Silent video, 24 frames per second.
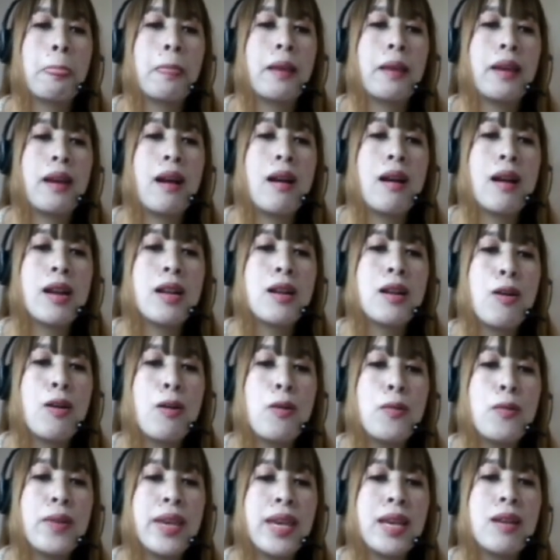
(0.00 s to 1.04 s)
are
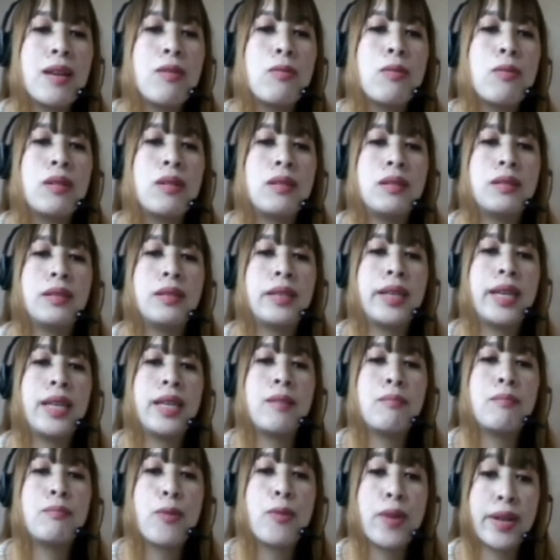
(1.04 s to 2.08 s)
co-equal in
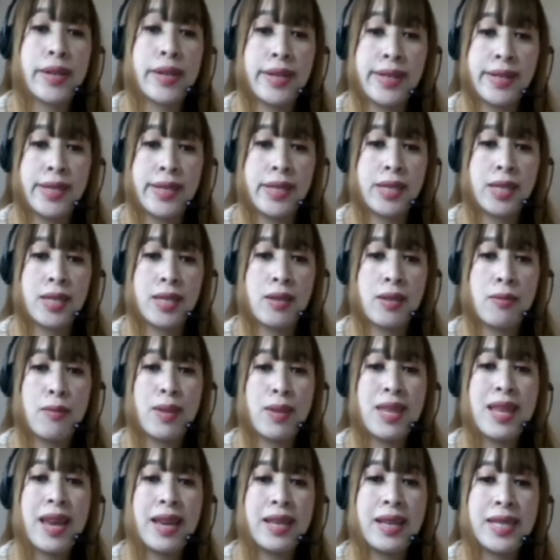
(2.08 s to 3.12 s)
importance with
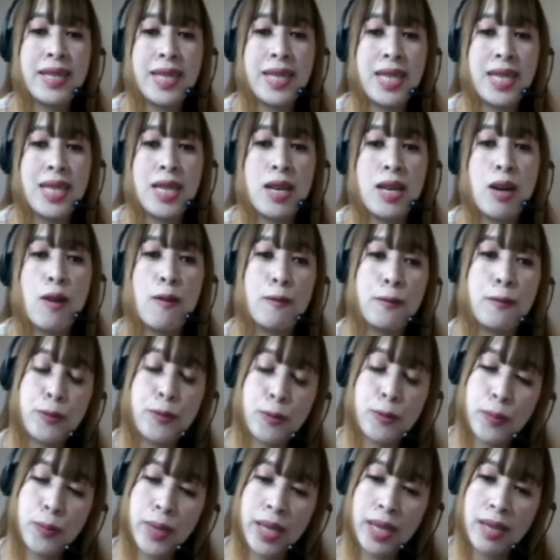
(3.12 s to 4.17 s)
the idea of
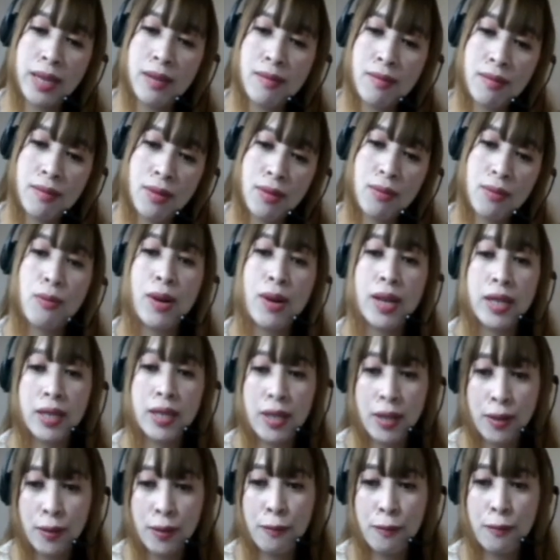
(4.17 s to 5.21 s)
doing what
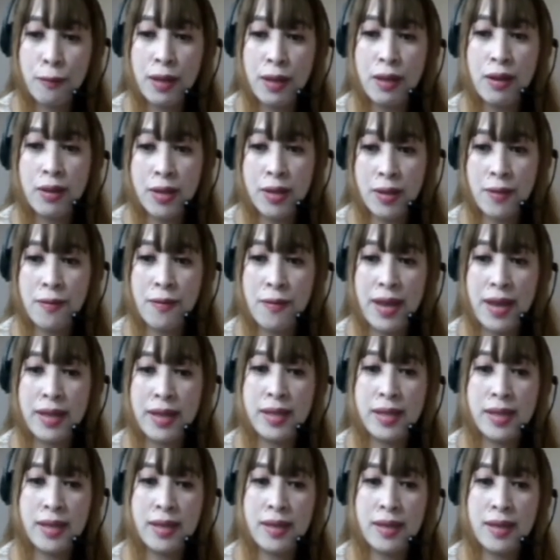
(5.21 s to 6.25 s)
you
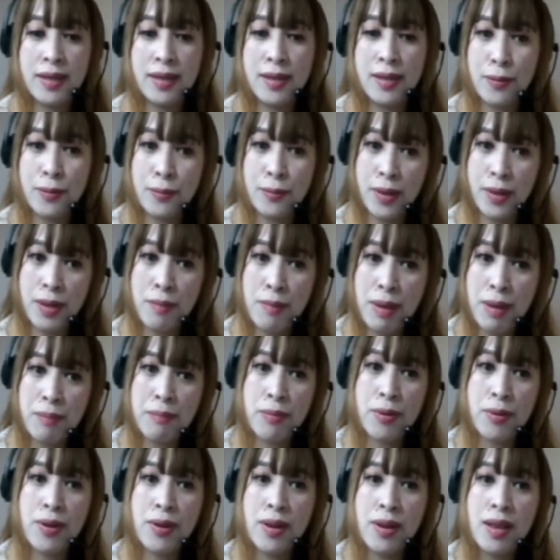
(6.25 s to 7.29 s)
philosophize. So
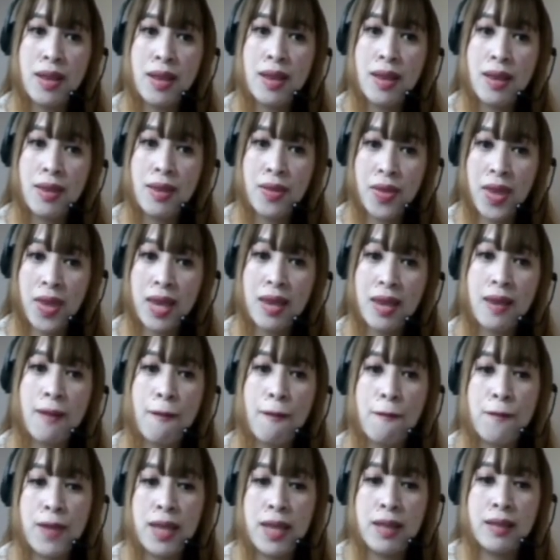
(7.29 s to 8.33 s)
remember, think,
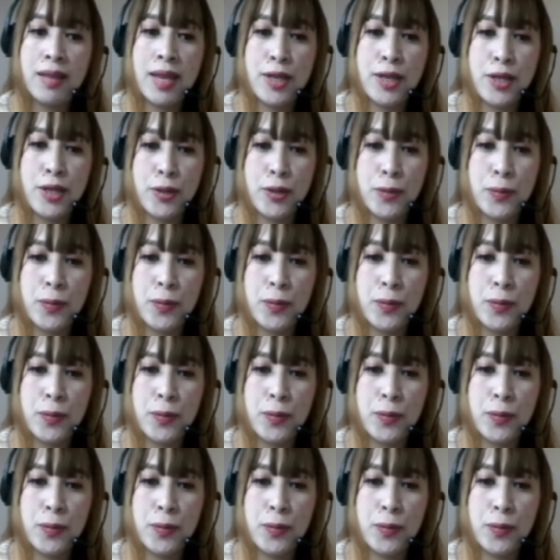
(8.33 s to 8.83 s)
feel, and do.